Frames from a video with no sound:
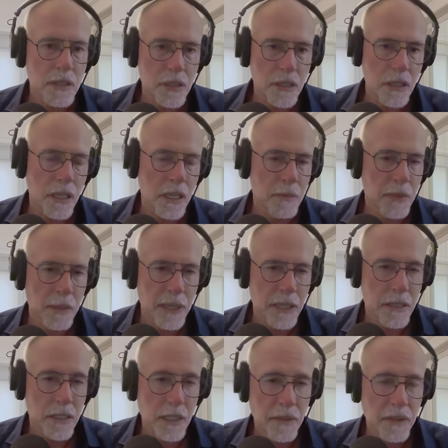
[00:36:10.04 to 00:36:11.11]
has declined by
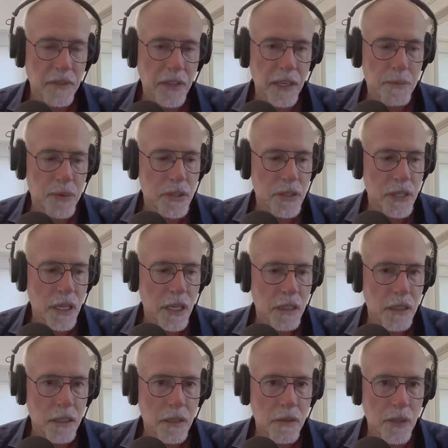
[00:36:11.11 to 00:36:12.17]
about
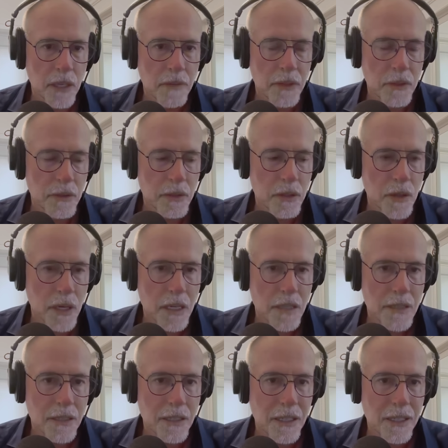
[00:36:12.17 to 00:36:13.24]
75% in revenue in the
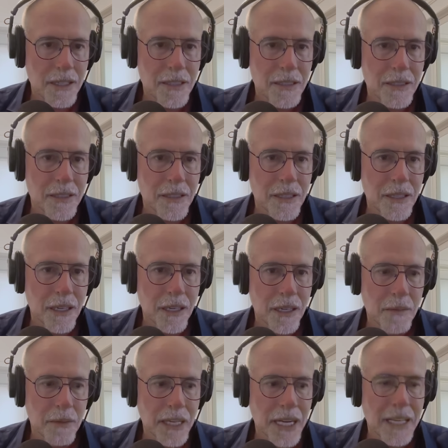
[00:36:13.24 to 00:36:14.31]
US.
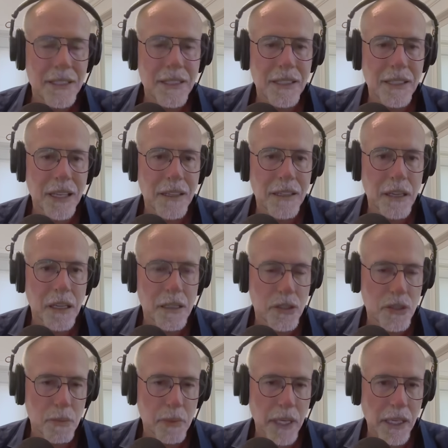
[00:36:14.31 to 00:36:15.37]
It hasn't declined at all
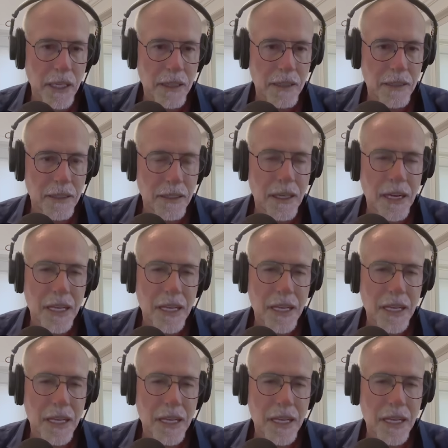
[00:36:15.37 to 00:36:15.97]
in Japan, and